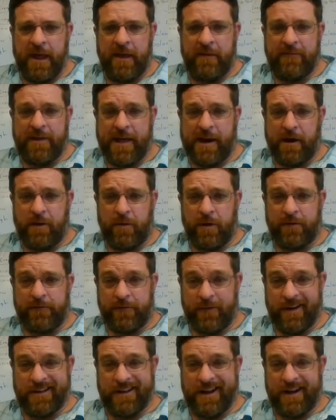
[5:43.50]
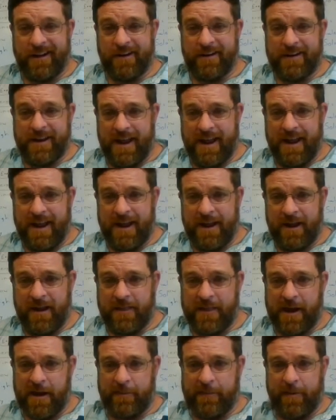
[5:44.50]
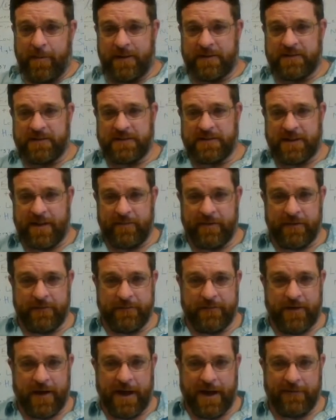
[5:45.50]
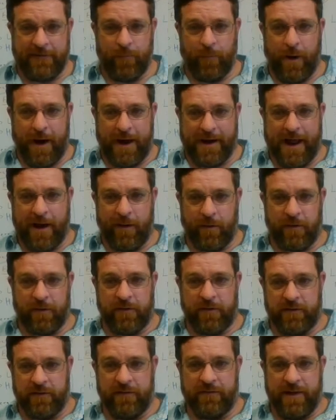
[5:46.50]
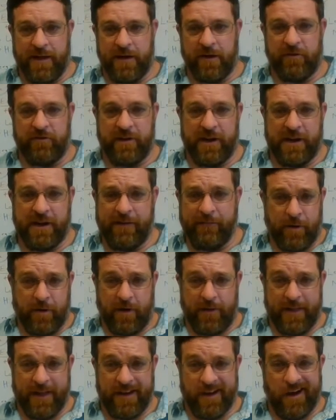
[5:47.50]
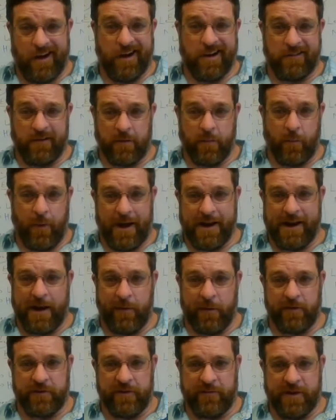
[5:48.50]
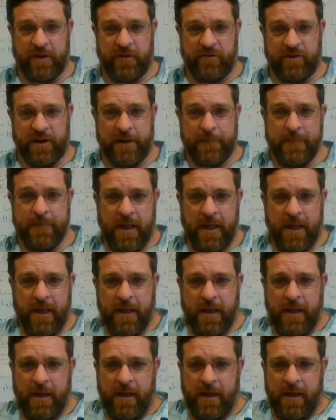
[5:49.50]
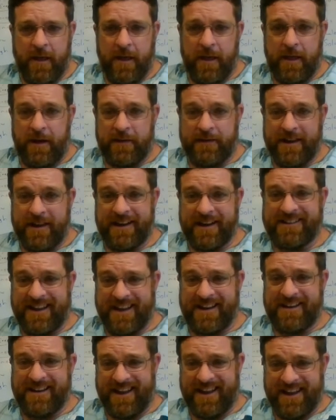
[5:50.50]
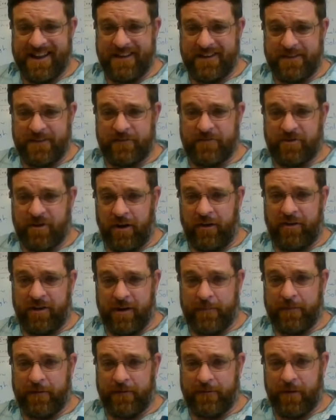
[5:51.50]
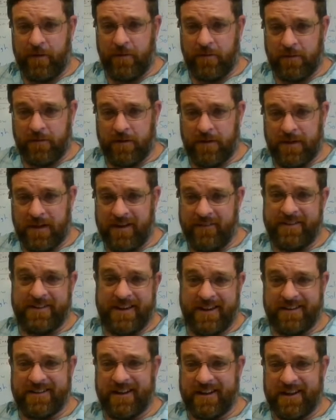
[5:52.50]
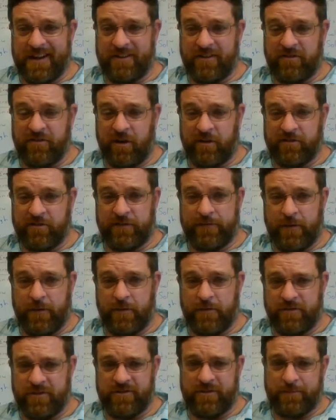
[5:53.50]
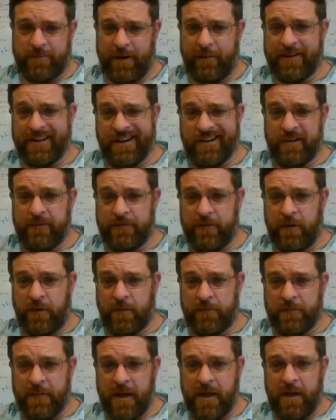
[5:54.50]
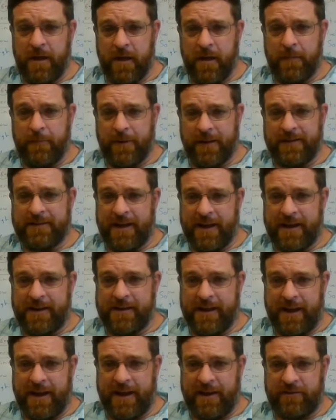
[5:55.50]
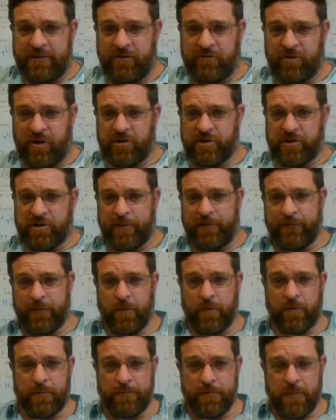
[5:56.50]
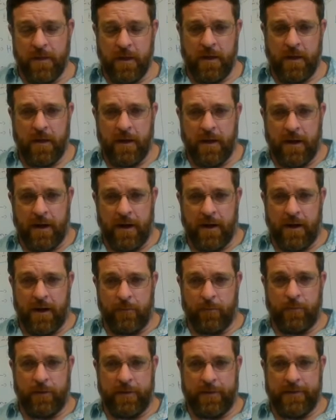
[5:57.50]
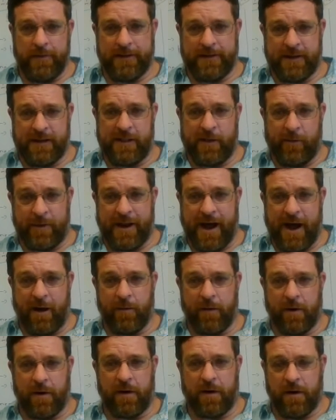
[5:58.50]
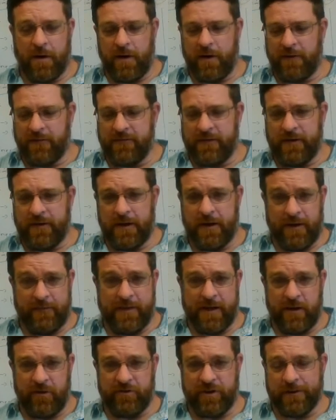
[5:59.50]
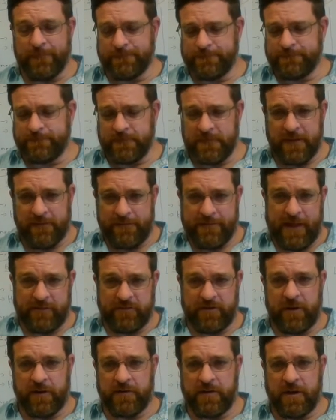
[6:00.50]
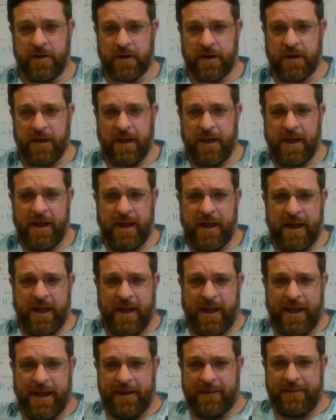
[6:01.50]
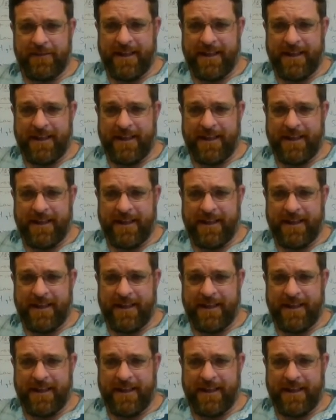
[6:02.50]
If an on for an entire day, that'd be about 75 watt hours of energy. You need to call that 100 watt hours of energy, it'd take 10 days of charging up your phone. And if it takes 10 days to charge your phone, you should probably get a new phone. But 10 days to charge up your phone uh, with a kilowatt hour of, uh, of energy, if that's what it took. And